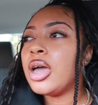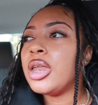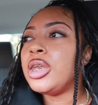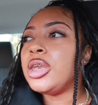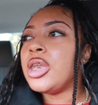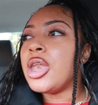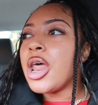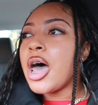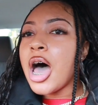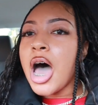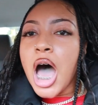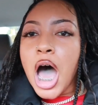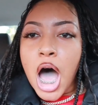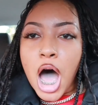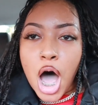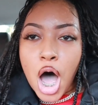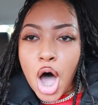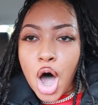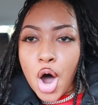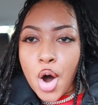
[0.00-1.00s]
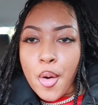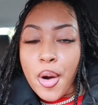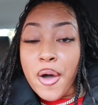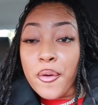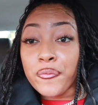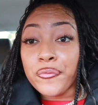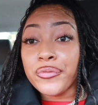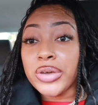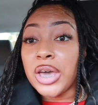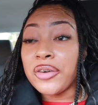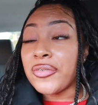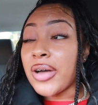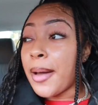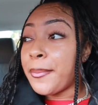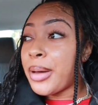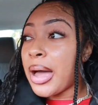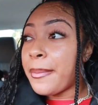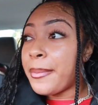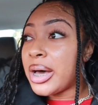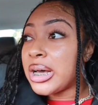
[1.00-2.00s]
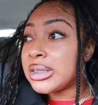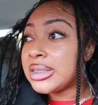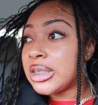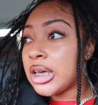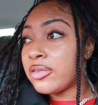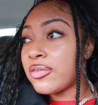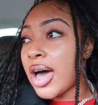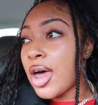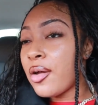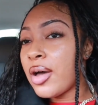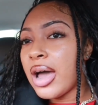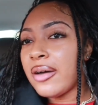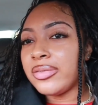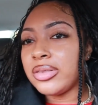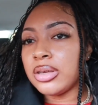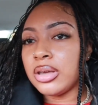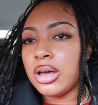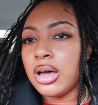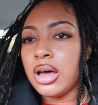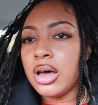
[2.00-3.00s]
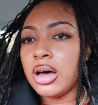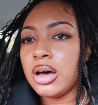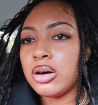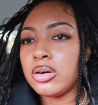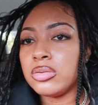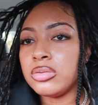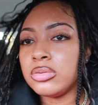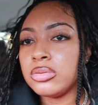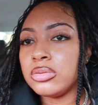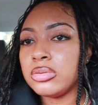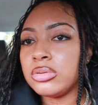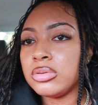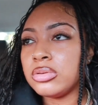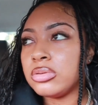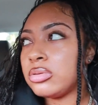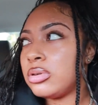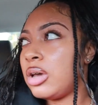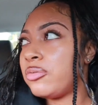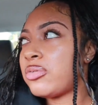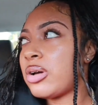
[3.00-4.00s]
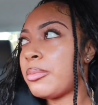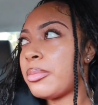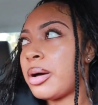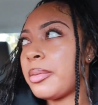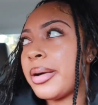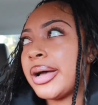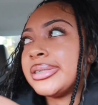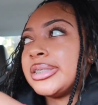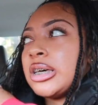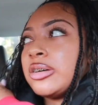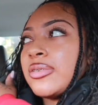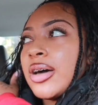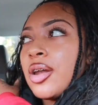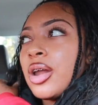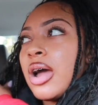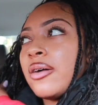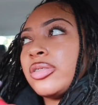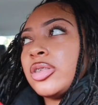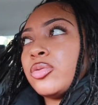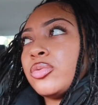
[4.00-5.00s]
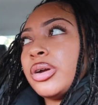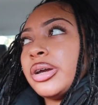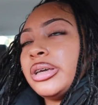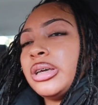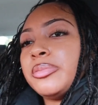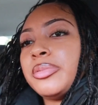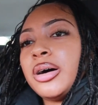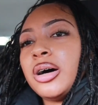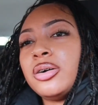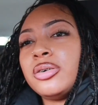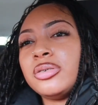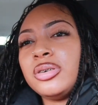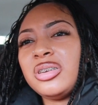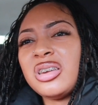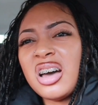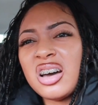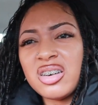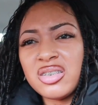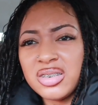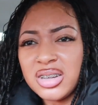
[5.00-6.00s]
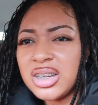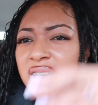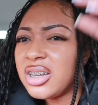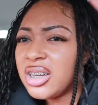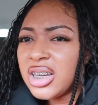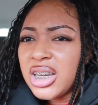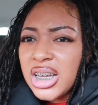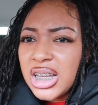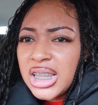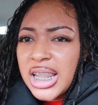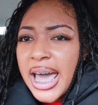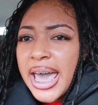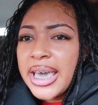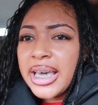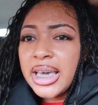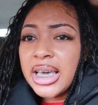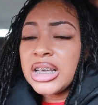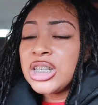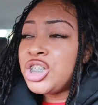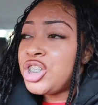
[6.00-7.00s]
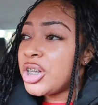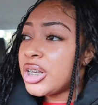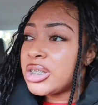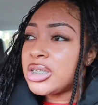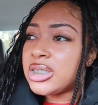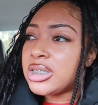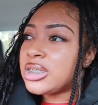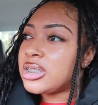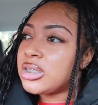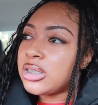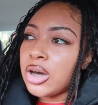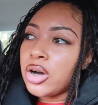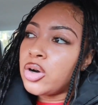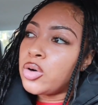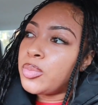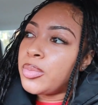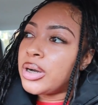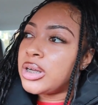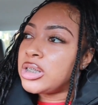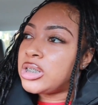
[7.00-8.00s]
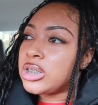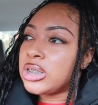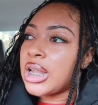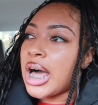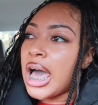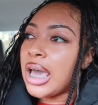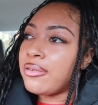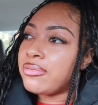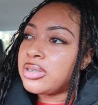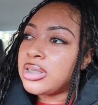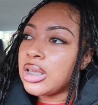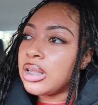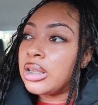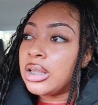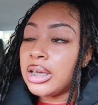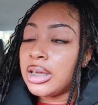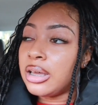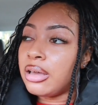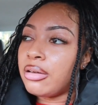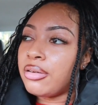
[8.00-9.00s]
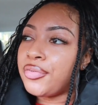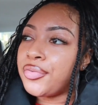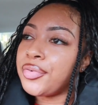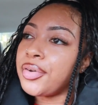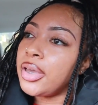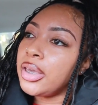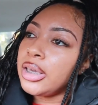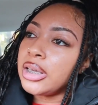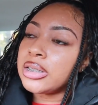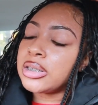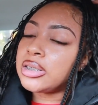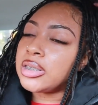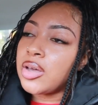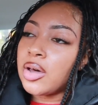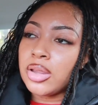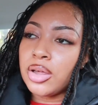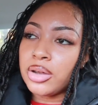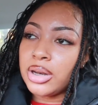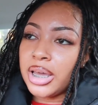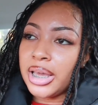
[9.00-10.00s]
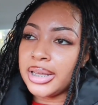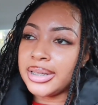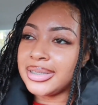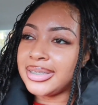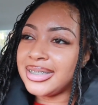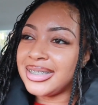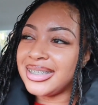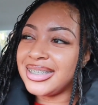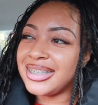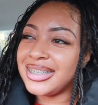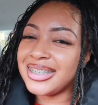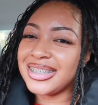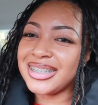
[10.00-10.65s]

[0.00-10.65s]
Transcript: No! If, if I'm by myself, I don't have to uh-oh. If I'm by myself, I don't have to worry about, you know, like it's just so much life to live in solo dates.